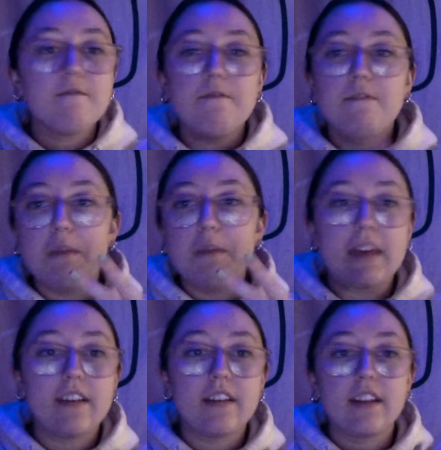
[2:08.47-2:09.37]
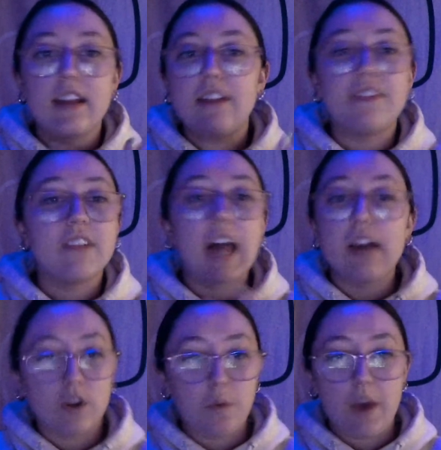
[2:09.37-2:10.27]
fit me in a
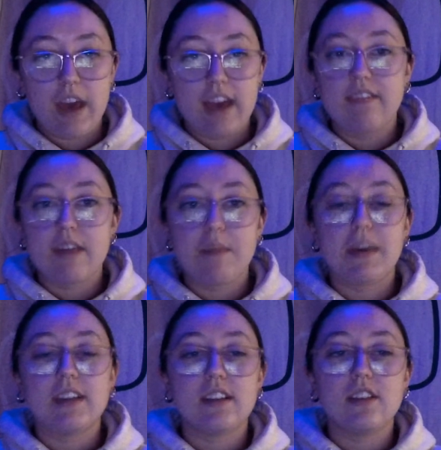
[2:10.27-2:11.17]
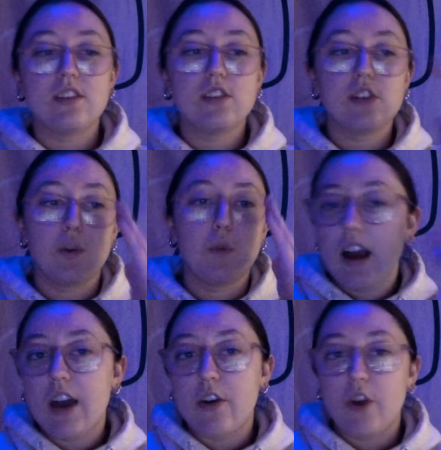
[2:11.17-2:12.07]
flattering way, if that makes sense. So
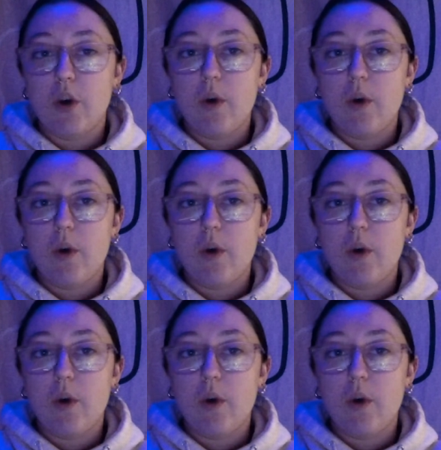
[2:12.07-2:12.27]
I don't know.